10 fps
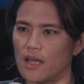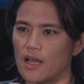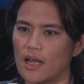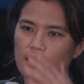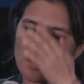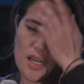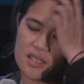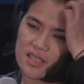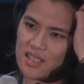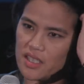I, I, I
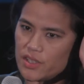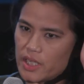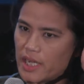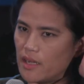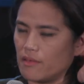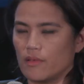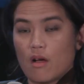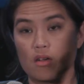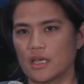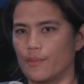got into the DGA a
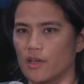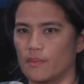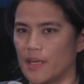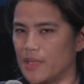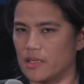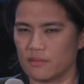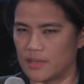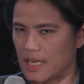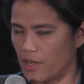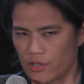long time ago,
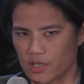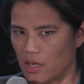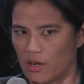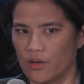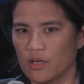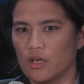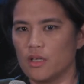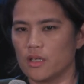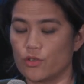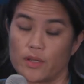maybe 10 years ago.
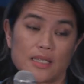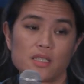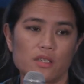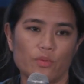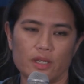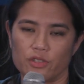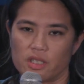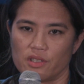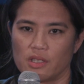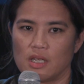The, that's the
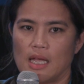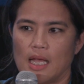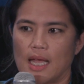Directors Guild.